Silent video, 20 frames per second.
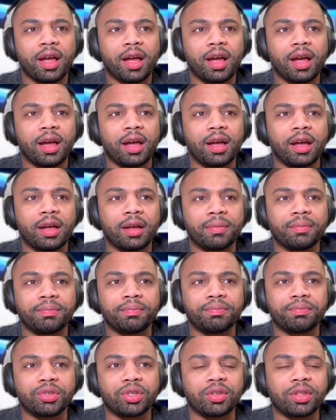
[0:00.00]

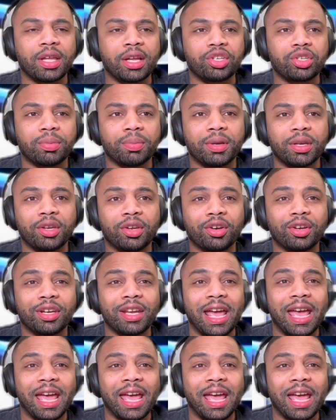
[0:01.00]
So that should be good.